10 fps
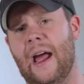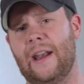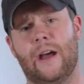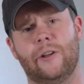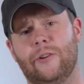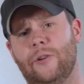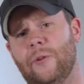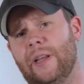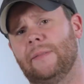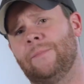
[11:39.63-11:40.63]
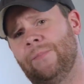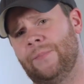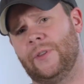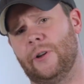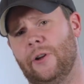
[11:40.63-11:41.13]
and now
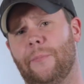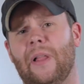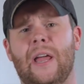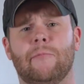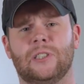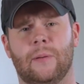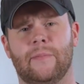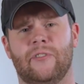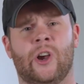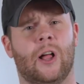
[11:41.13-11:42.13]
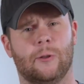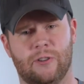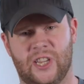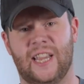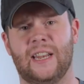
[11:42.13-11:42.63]
you're playing with some of your
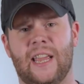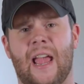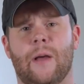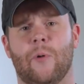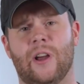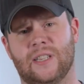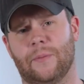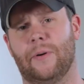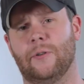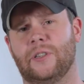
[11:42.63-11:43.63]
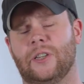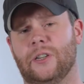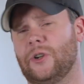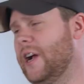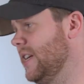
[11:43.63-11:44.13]
colors in camera as opposed to
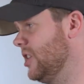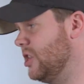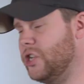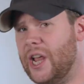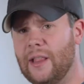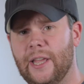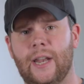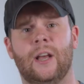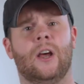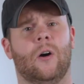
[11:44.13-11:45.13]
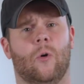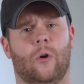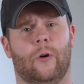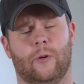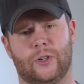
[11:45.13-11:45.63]
trying to gel it
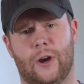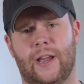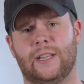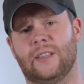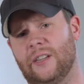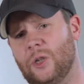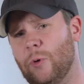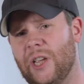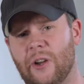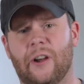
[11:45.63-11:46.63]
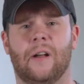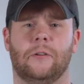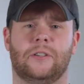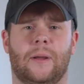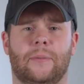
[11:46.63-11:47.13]
or trying to tweak your
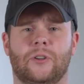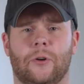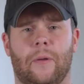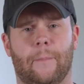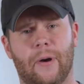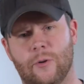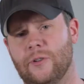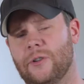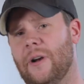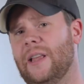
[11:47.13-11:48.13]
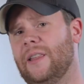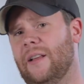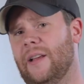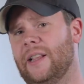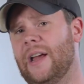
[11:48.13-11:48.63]
color temperature in post or
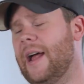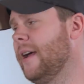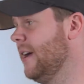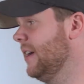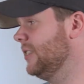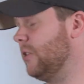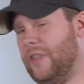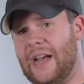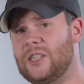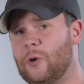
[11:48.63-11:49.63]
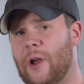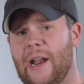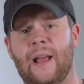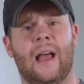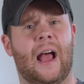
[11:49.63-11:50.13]
anything like that. So that's
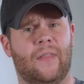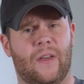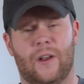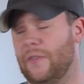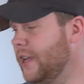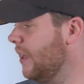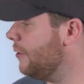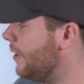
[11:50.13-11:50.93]
great. And then on the other